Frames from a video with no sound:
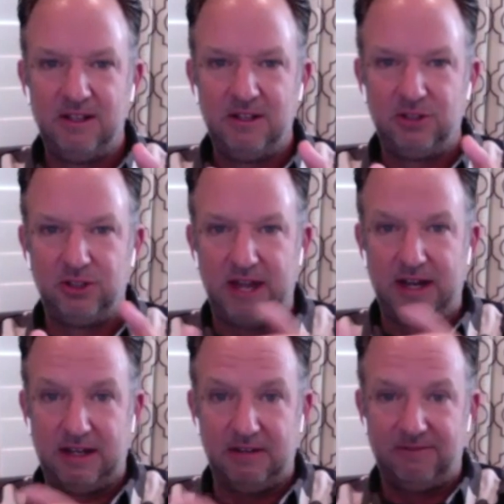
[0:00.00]
so that it
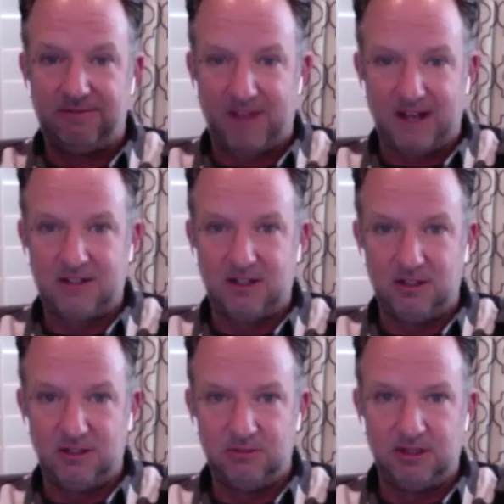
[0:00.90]
can infect the
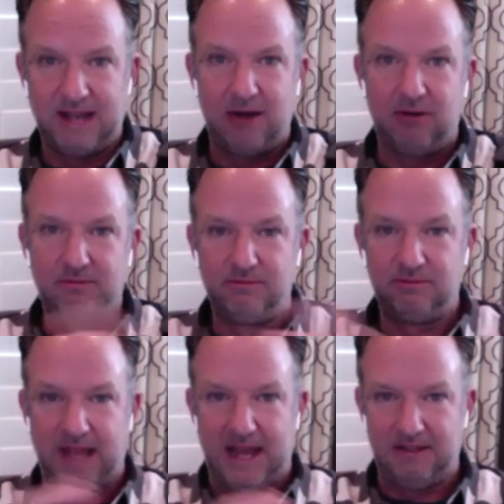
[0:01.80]
human. Now
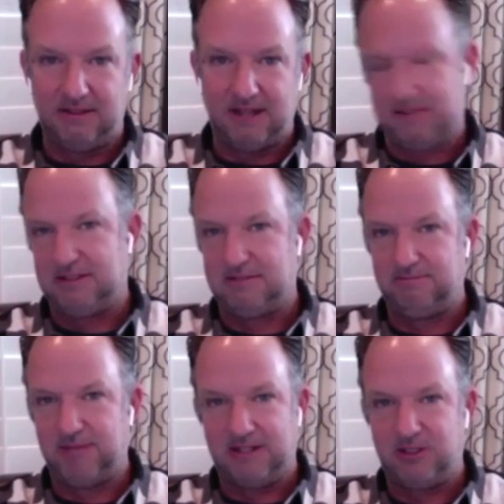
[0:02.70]
that that's
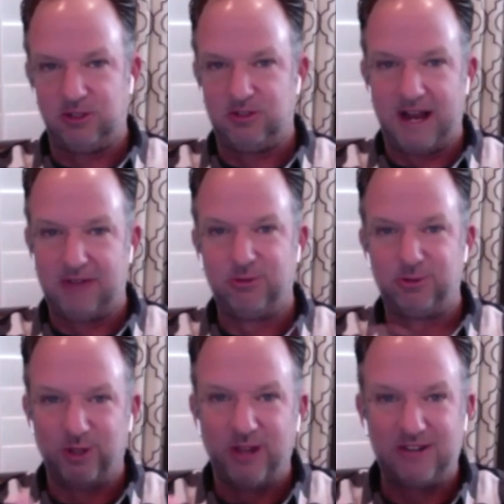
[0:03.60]
that's just natural
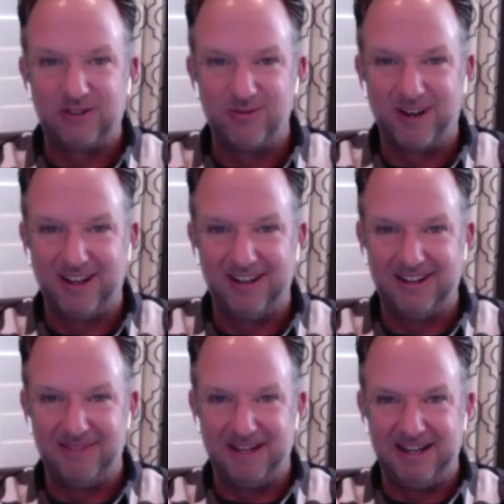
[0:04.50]
selection, right?
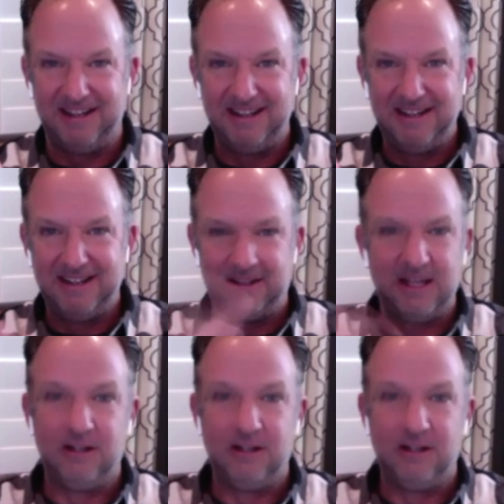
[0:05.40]
Right. Right.